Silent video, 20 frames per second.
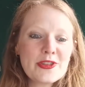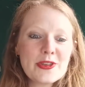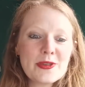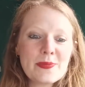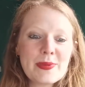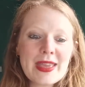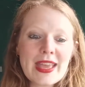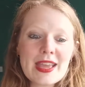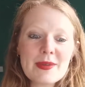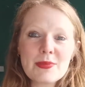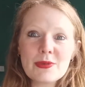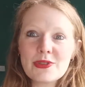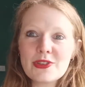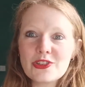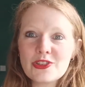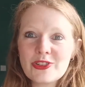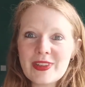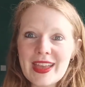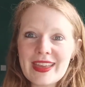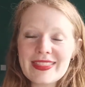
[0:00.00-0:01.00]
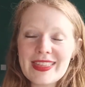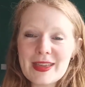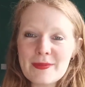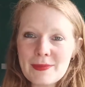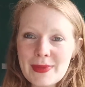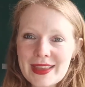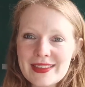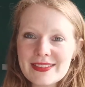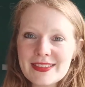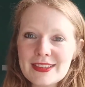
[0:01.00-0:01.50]
to be able to share their
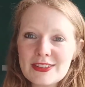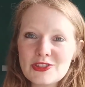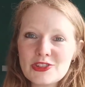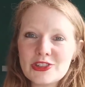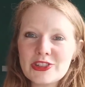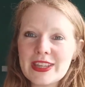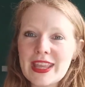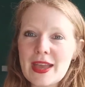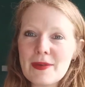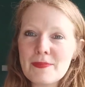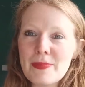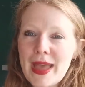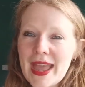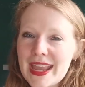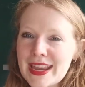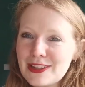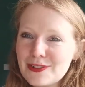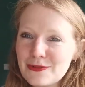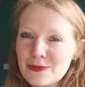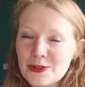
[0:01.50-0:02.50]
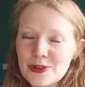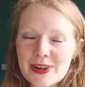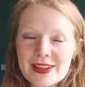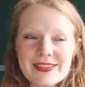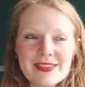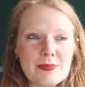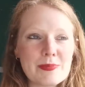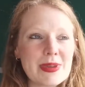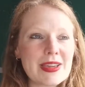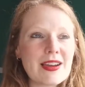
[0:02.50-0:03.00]
message, to get paid for
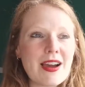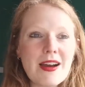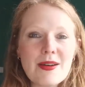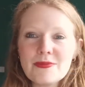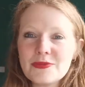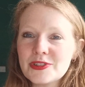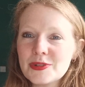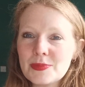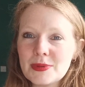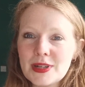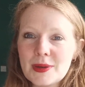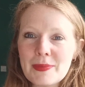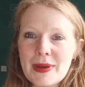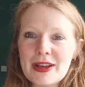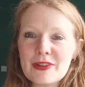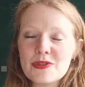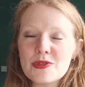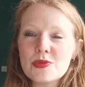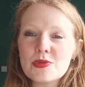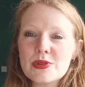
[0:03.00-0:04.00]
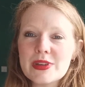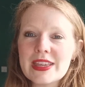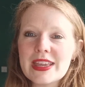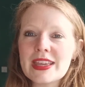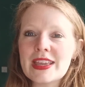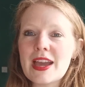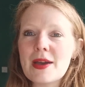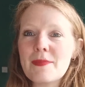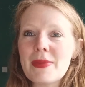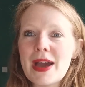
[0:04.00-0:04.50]
it, to be comfortable about
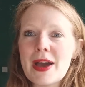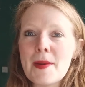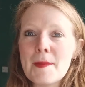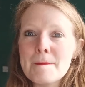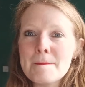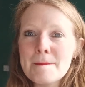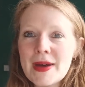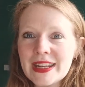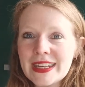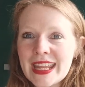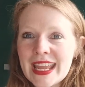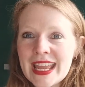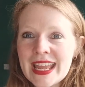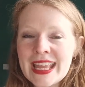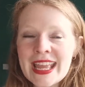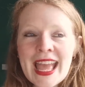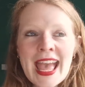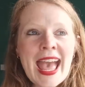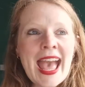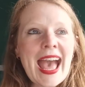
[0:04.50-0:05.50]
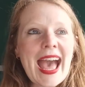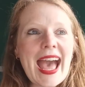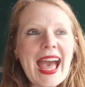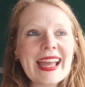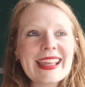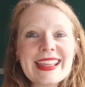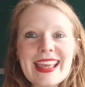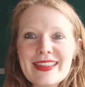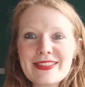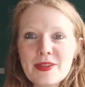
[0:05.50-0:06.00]
talking about money
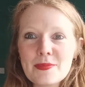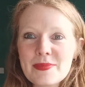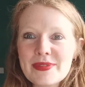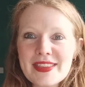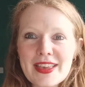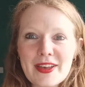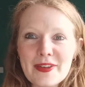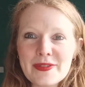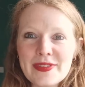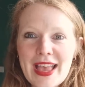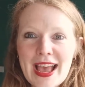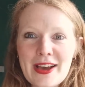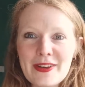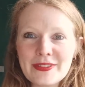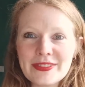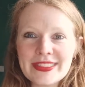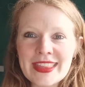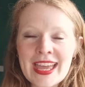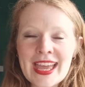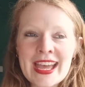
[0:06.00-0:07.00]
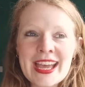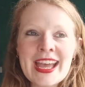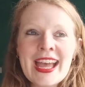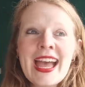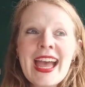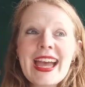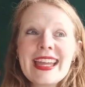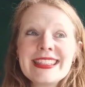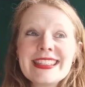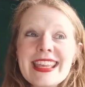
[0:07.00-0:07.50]
and get themselves out there.
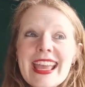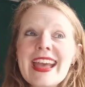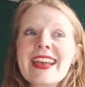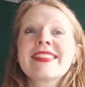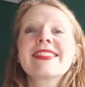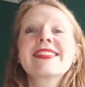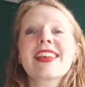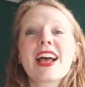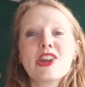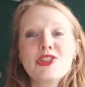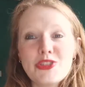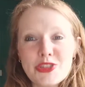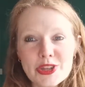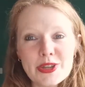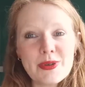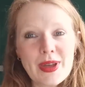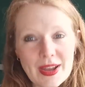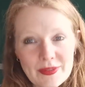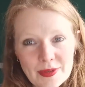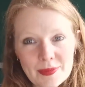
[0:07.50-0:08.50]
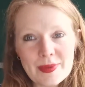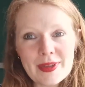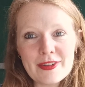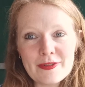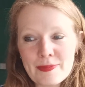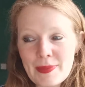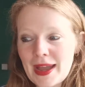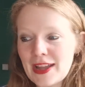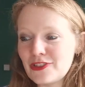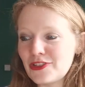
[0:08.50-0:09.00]
And yes, I do have a
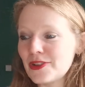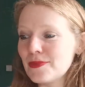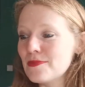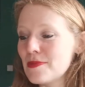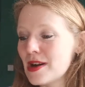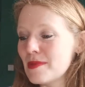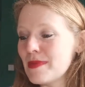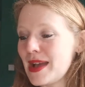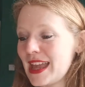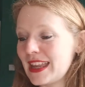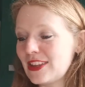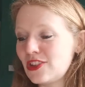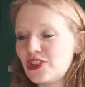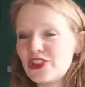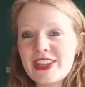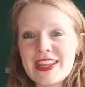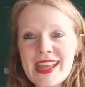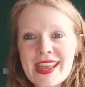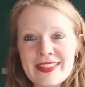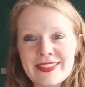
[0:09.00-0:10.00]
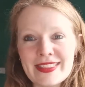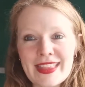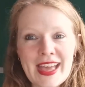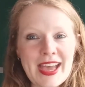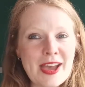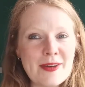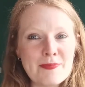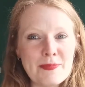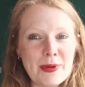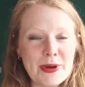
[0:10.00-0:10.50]
bit of pageant mum energy in
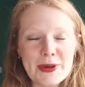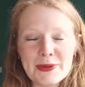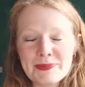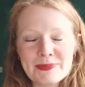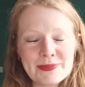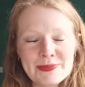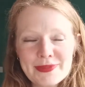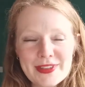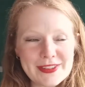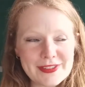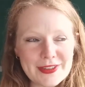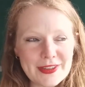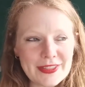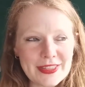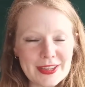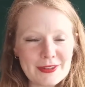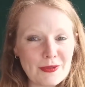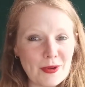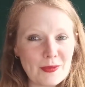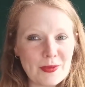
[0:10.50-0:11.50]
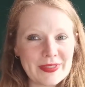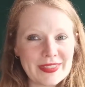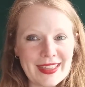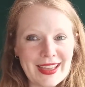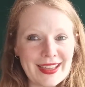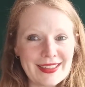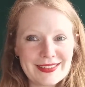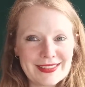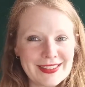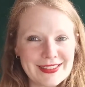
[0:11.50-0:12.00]
there, but there's nothing wrong with
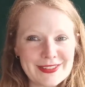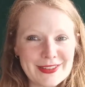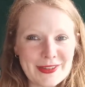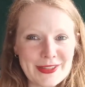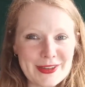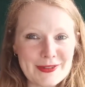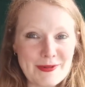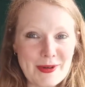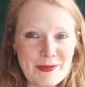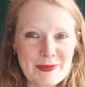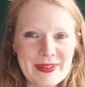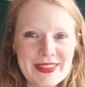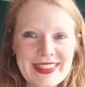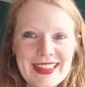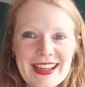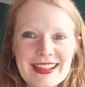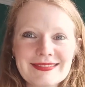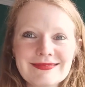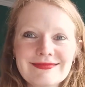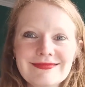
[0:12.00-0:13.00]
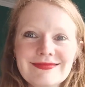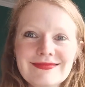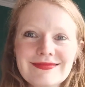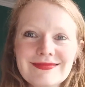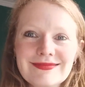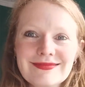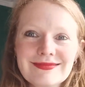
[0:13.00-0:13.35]
that.